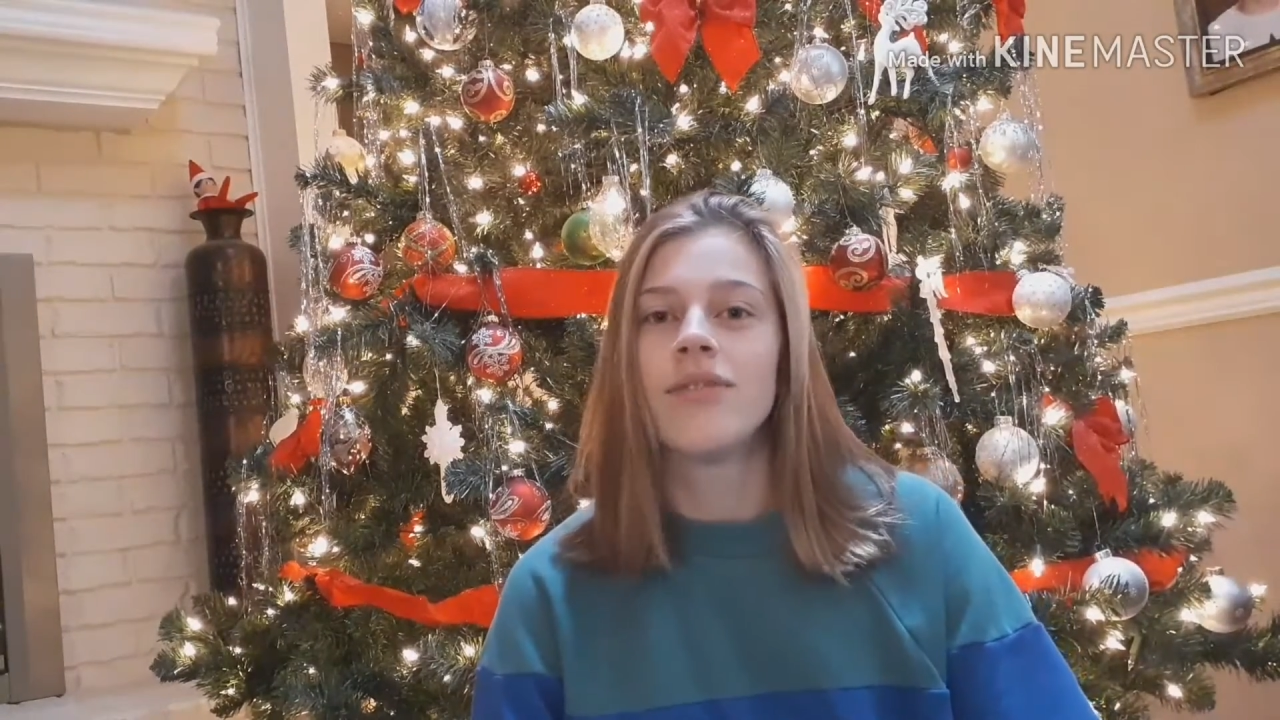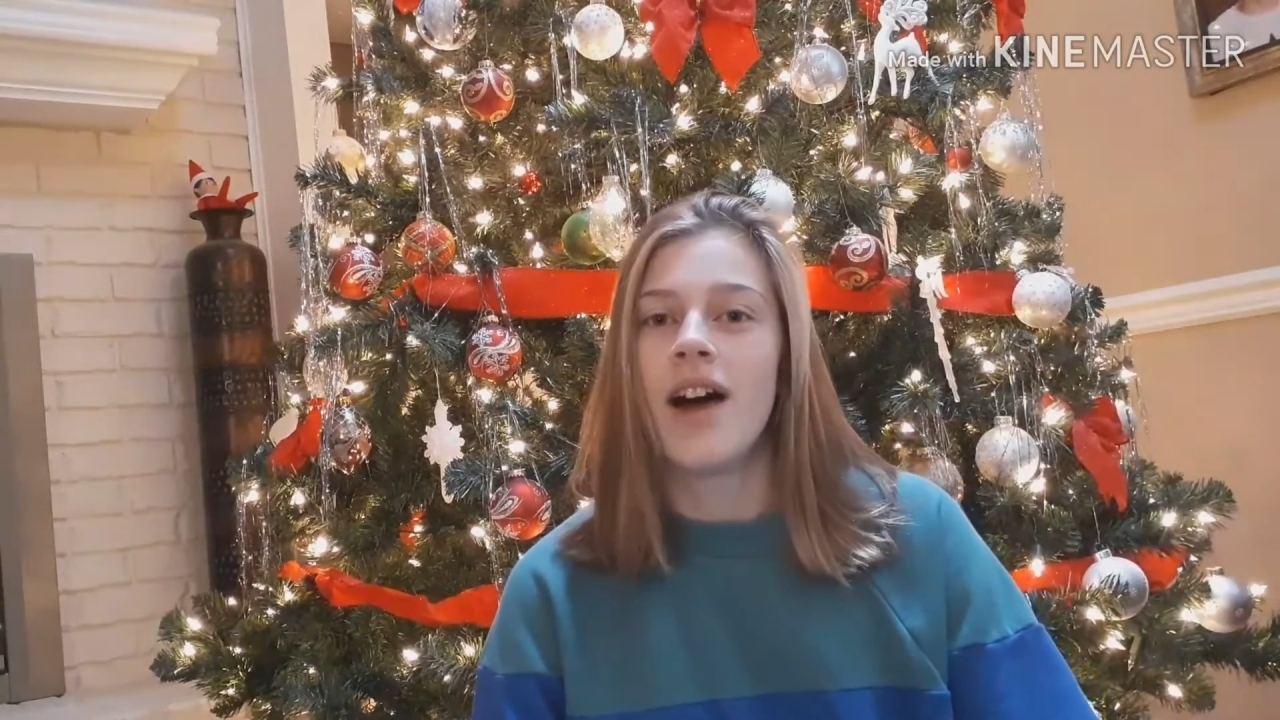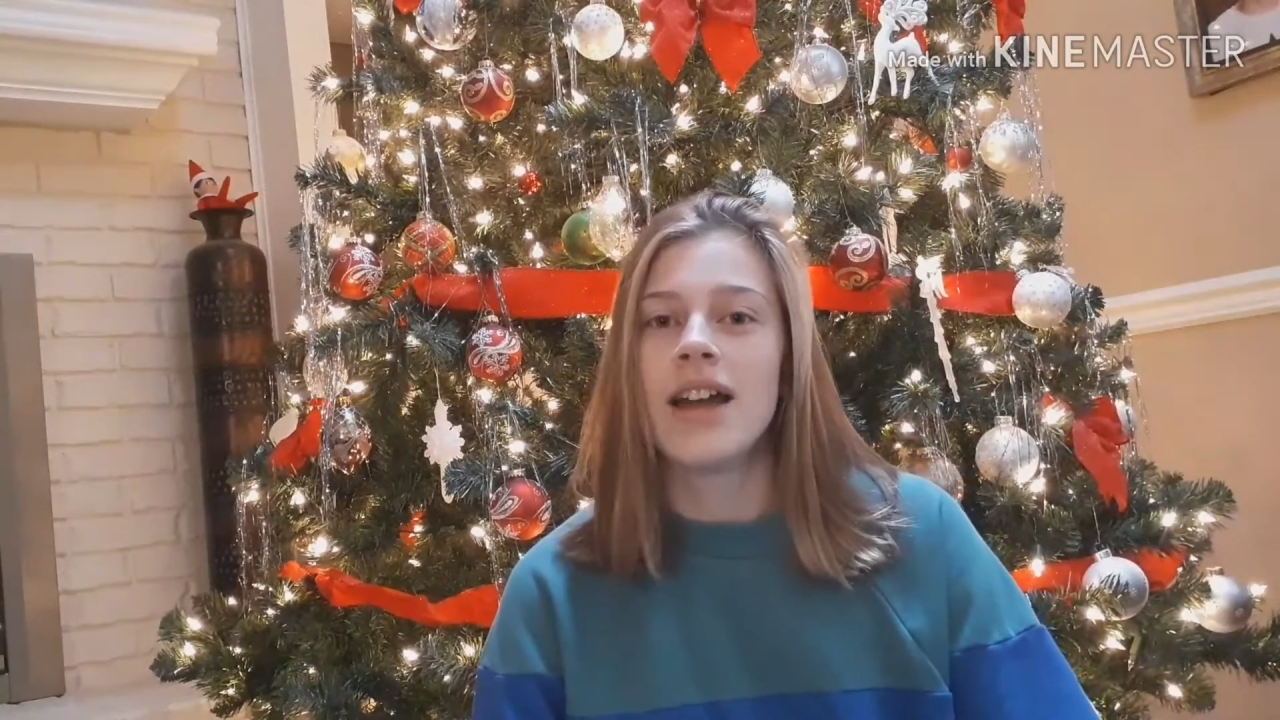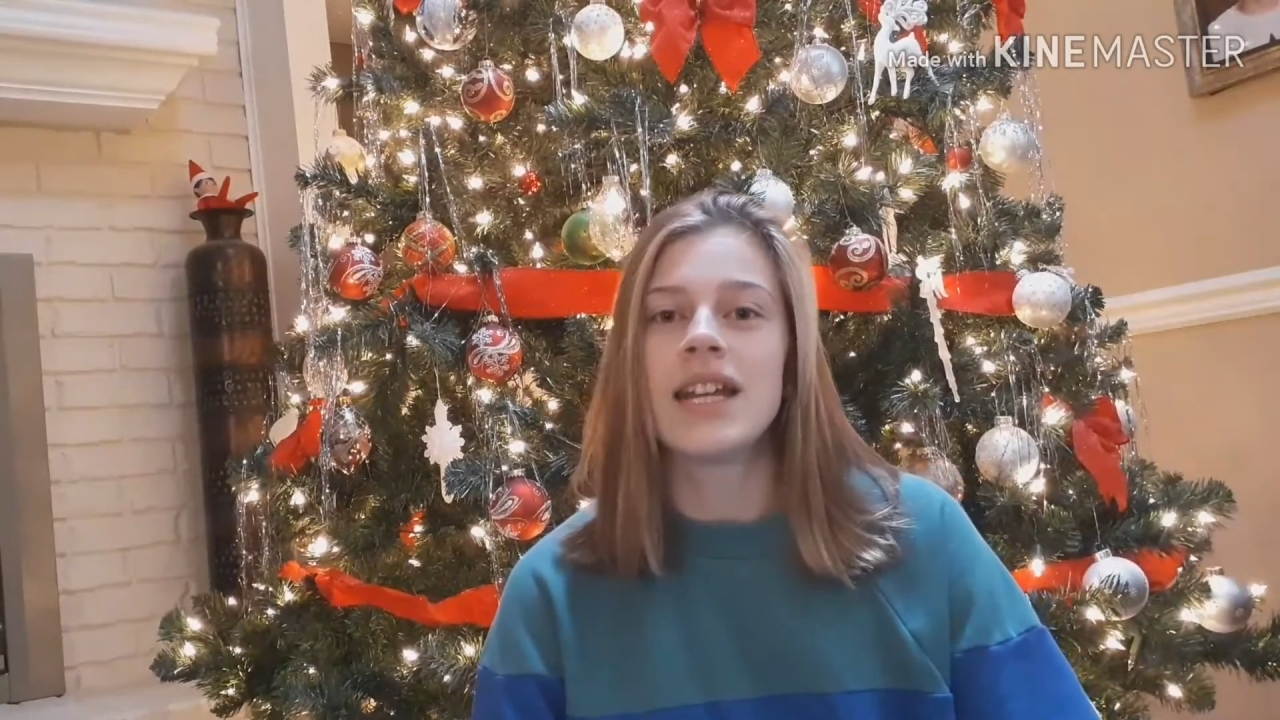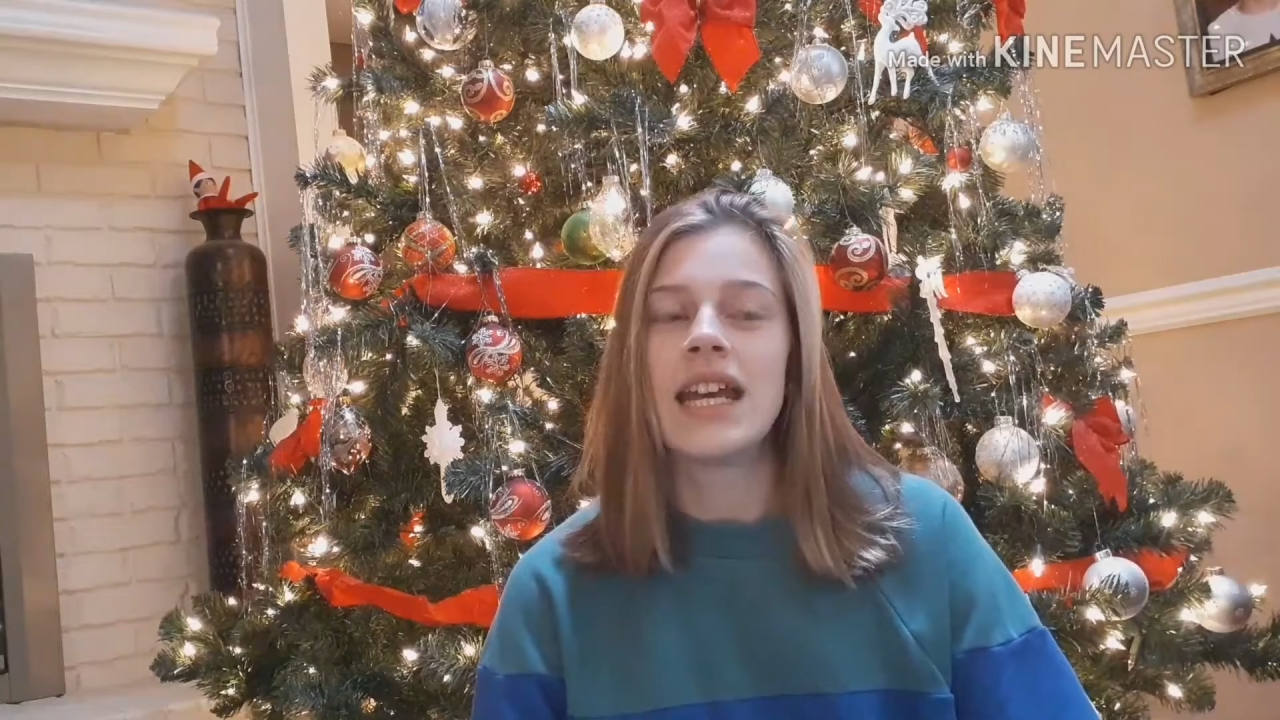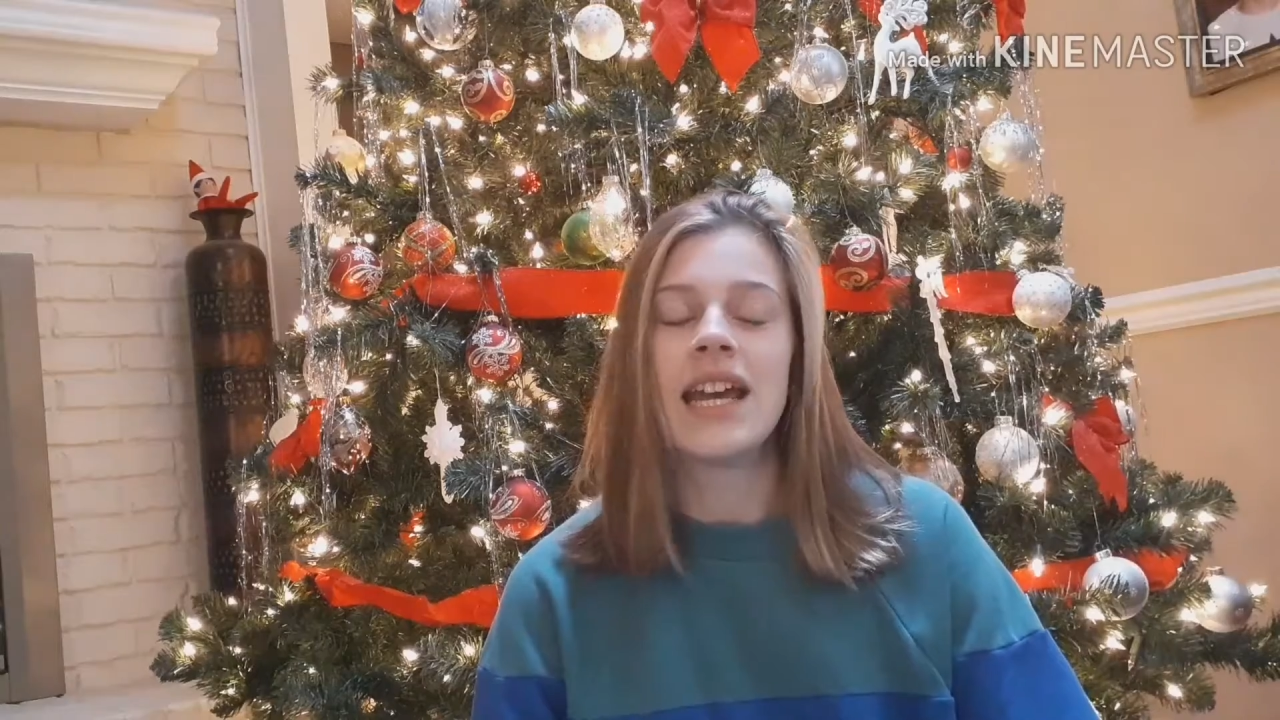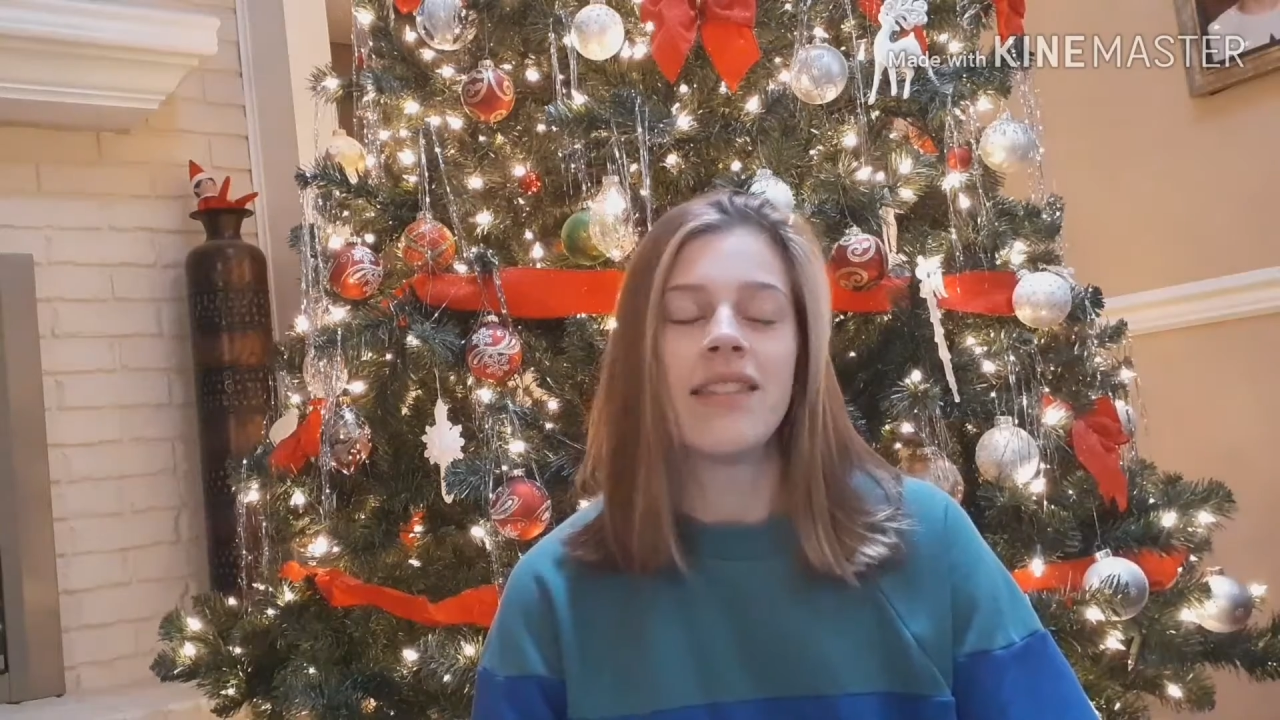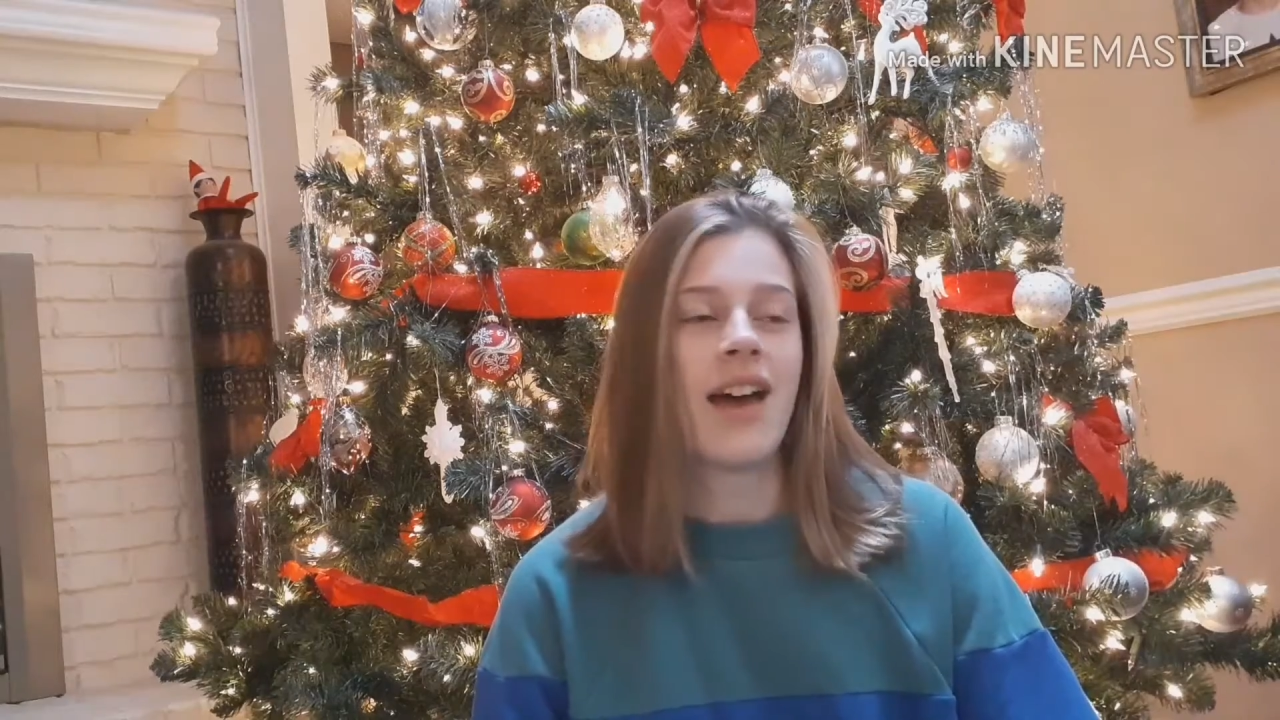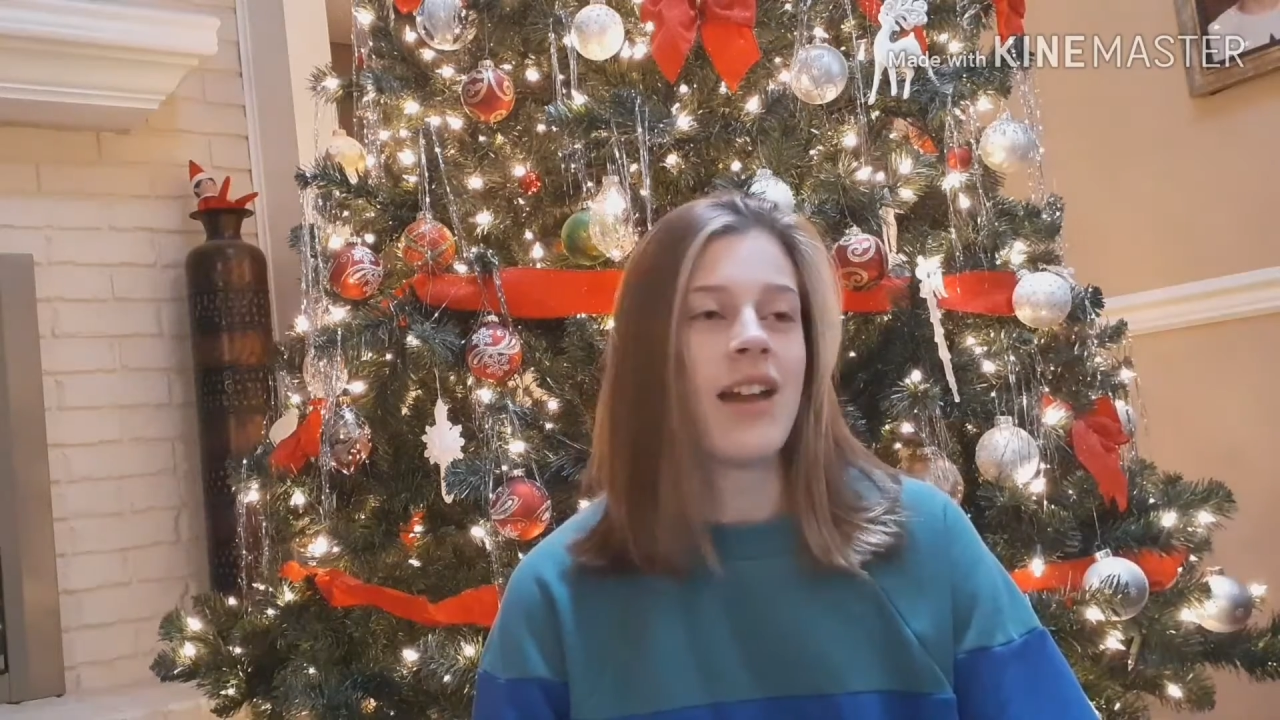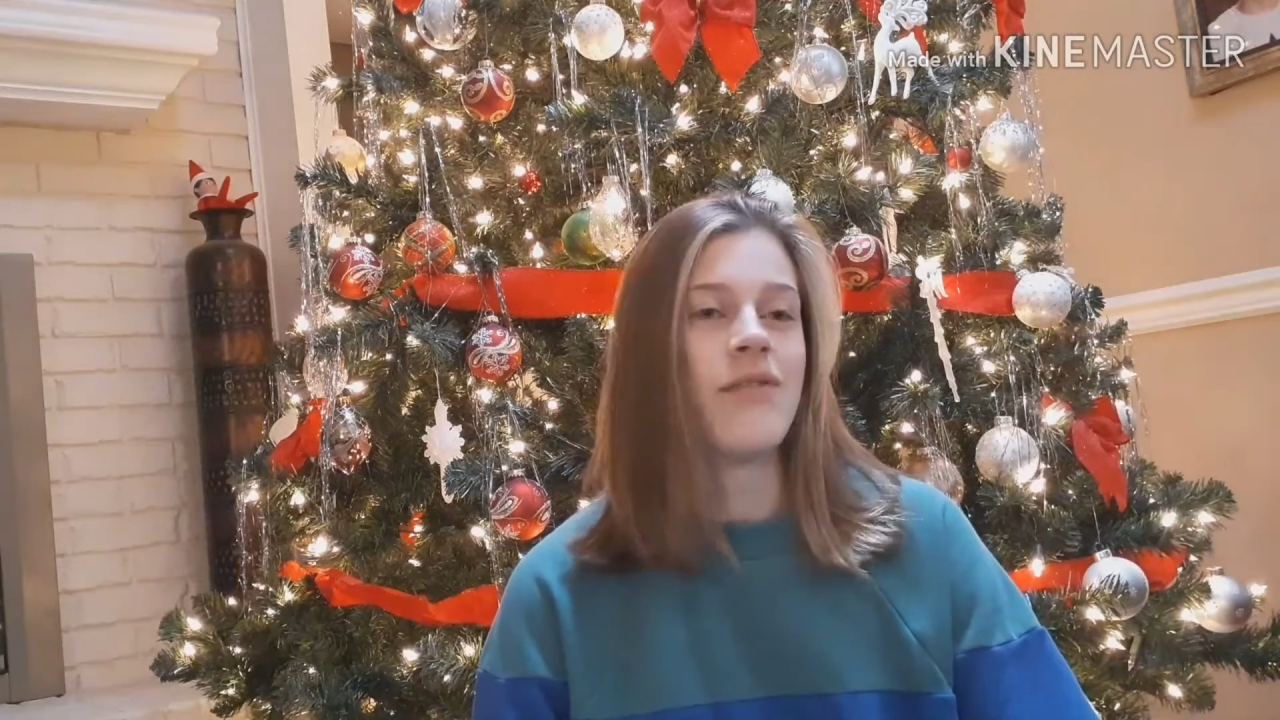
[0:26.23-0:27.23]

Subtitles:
find a king then.